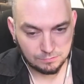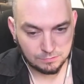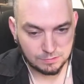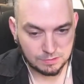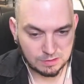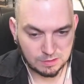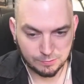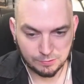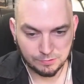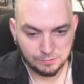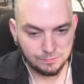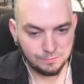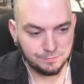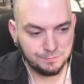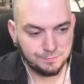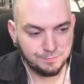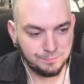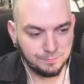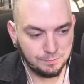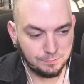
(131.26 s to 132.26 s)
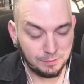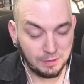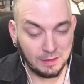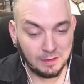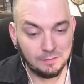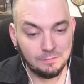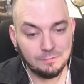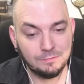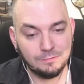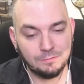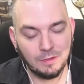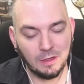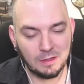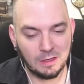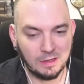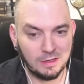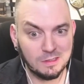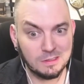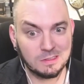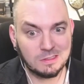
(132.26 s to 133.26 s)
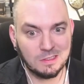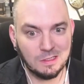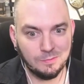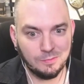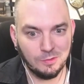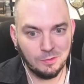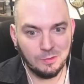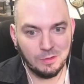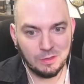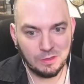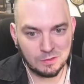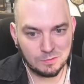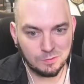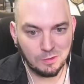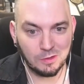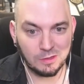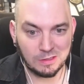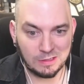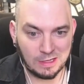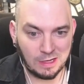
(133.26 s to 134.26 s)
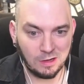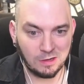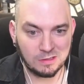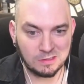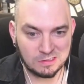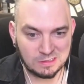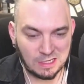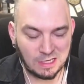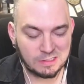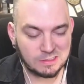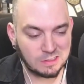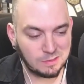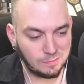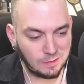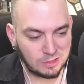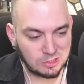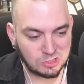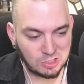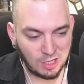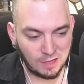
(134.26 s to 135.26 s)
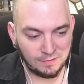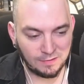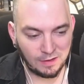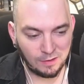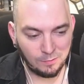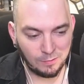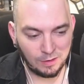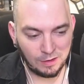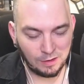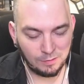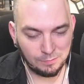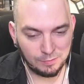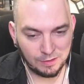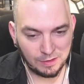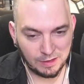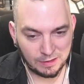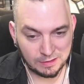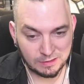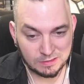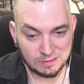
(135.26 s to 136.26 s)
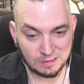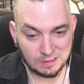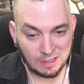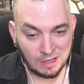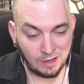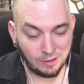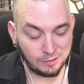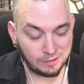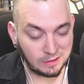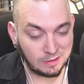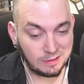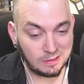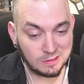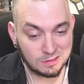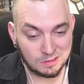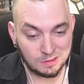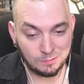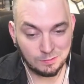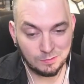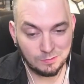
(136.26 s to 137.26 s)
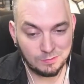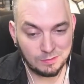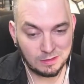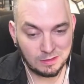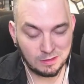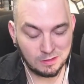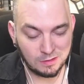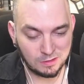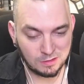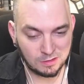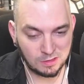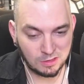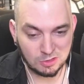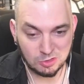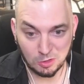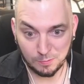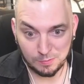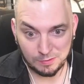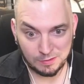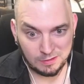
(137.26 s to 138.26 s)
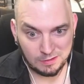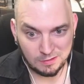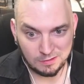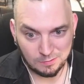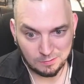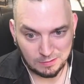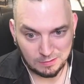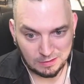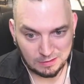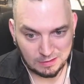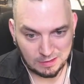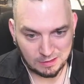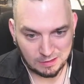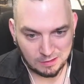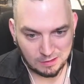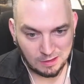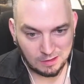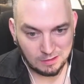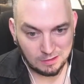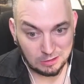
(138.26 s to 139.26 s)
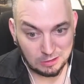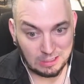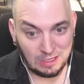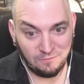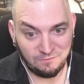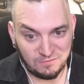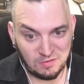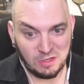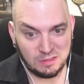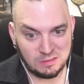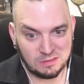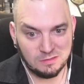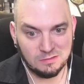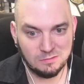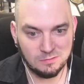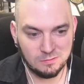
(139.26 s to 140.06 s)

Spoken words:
Simple. But okay, it's simple when it's broken down concisely by Sean that way. But I can see how it can easily be interpreted to mean that like you get fucked.